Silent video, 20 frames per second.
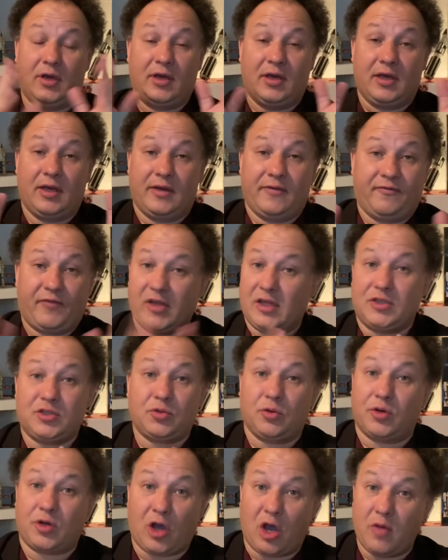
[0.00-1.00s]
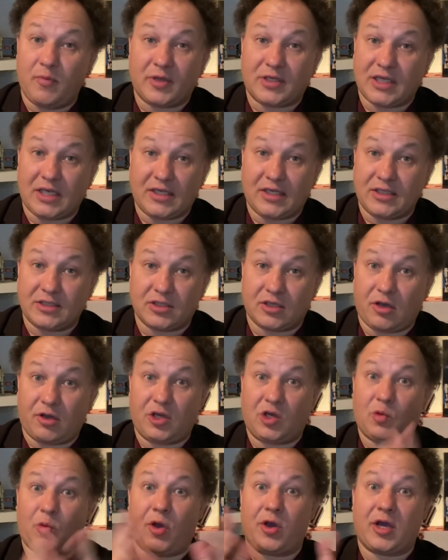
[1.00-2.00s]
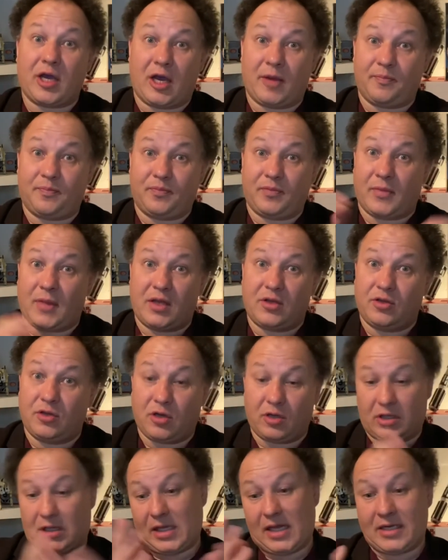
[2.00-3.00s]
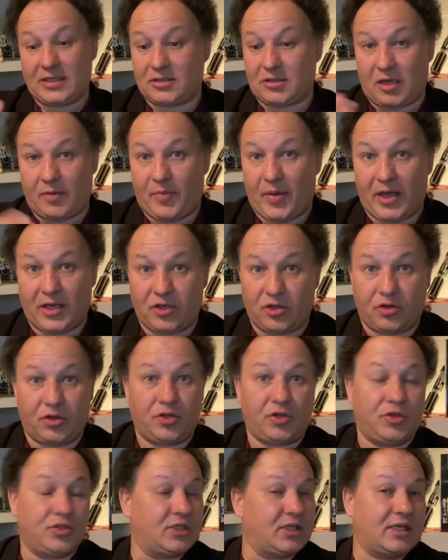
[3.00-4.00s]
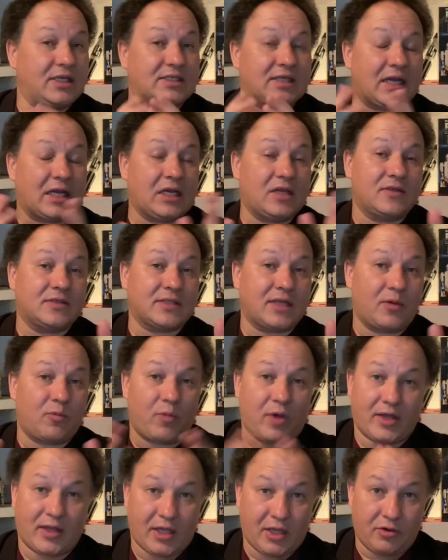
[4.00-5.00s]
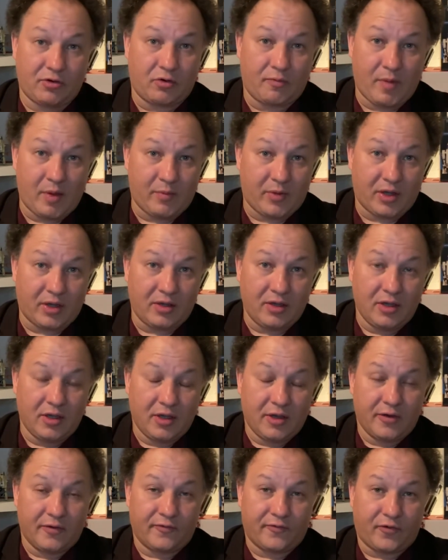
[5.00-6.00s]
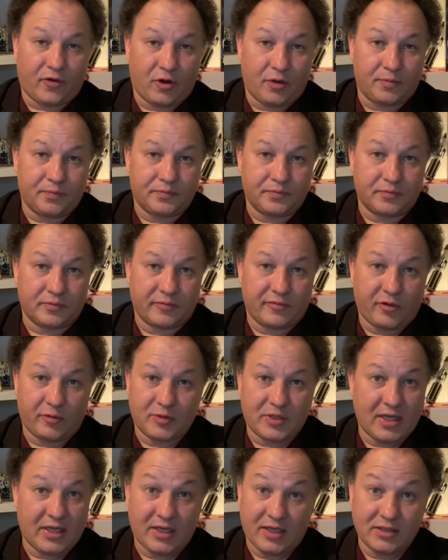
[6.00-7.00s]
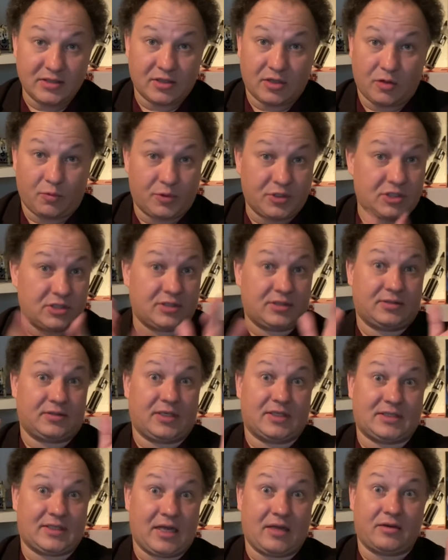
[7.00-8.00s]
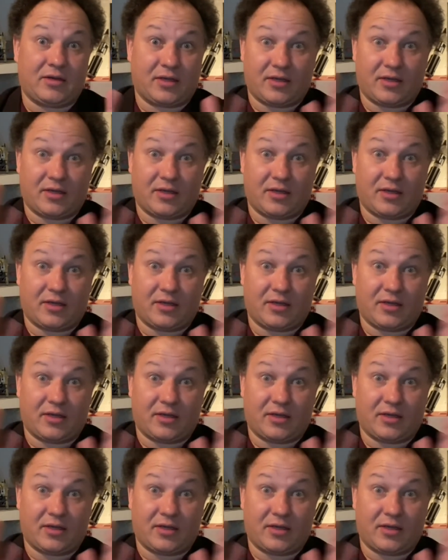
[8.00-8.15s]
fell into a coma 10 years ago and you woke up and you got the latest iPad, you could use it exactly the same way that you remember from 10 years ago, which is astounding.